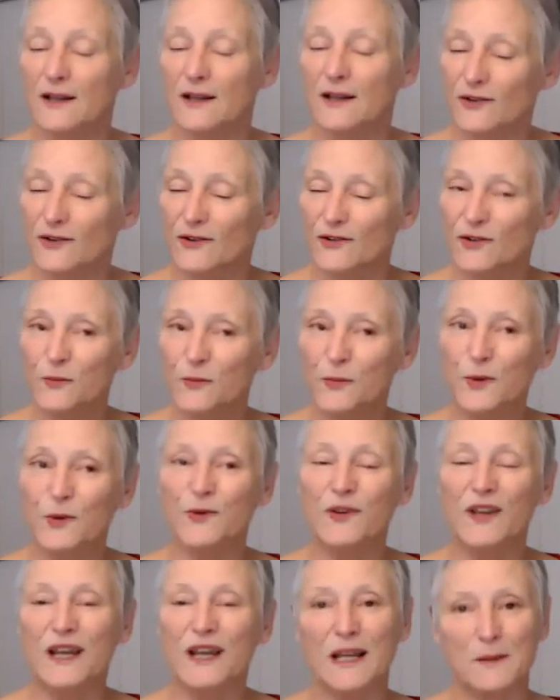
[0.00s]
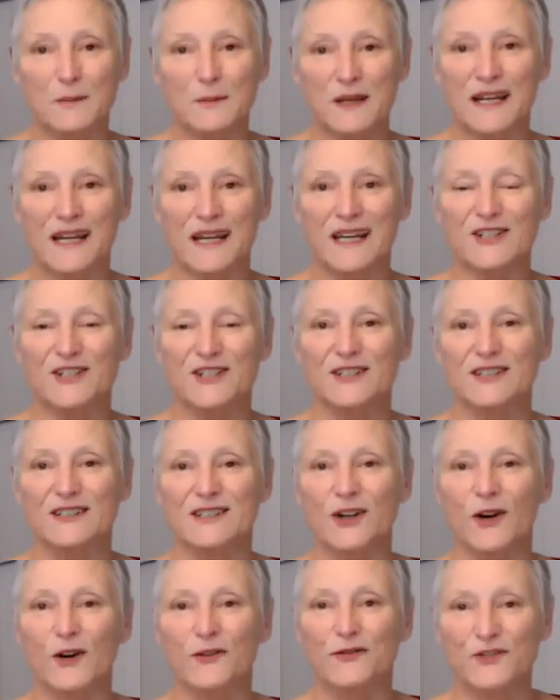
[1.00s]
support
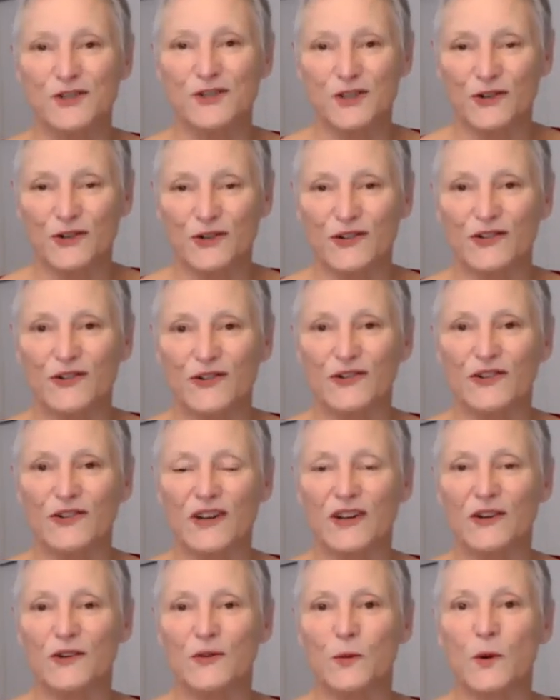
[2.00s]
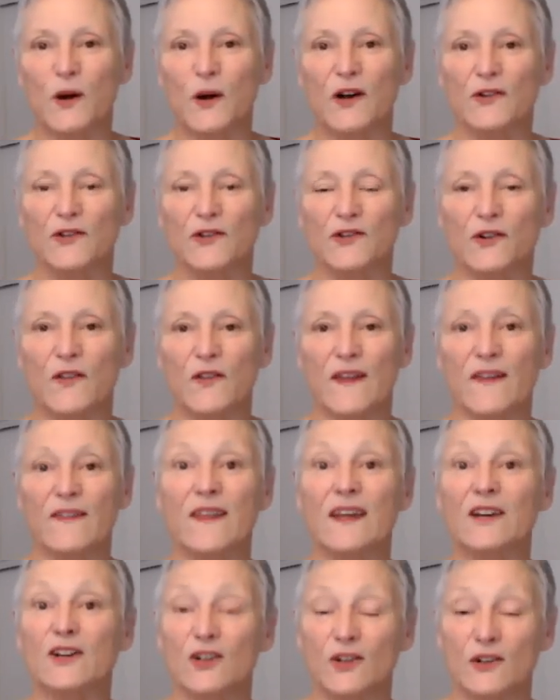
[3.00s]
elimination of toxins as well, so that
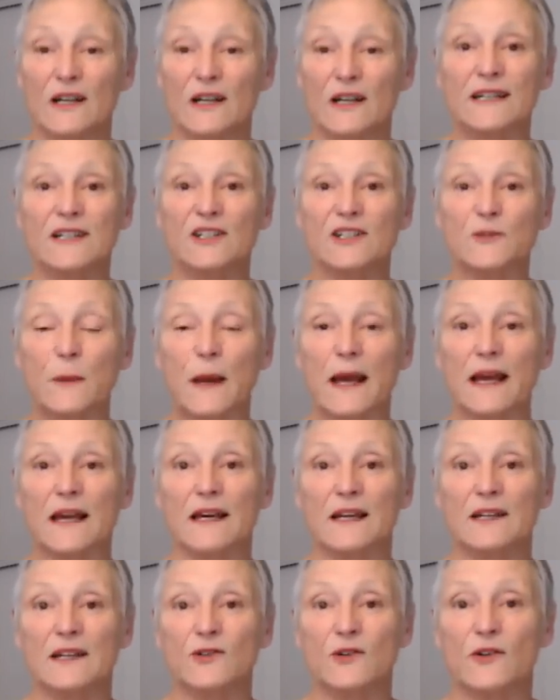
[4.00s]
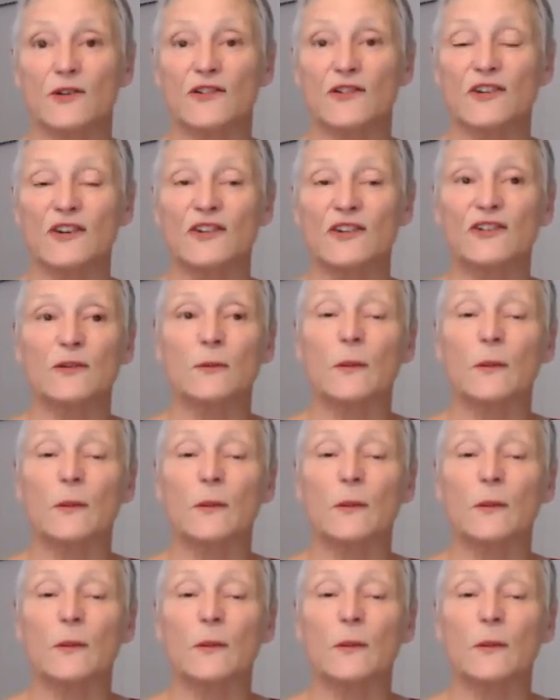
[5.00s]
they don't leach back into the system,